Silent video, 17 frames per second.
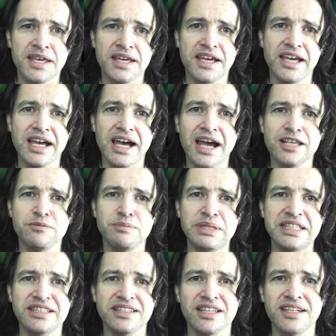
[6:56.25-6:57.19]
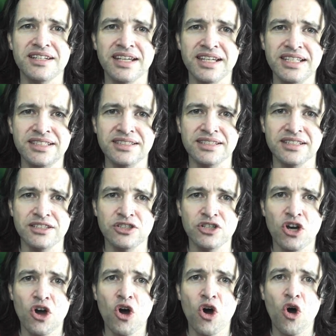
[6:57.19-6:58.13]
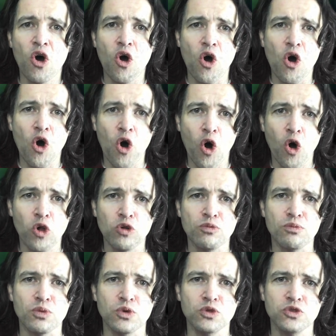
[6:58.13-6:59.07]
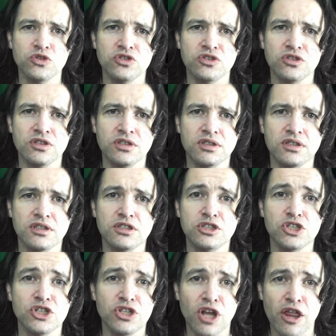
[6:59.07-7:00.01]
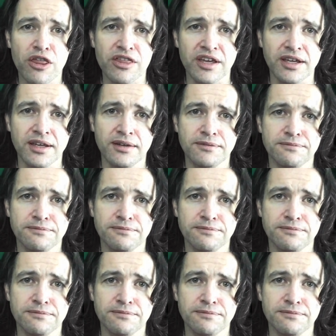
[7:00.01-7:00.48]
It has been lenited almost to nothing.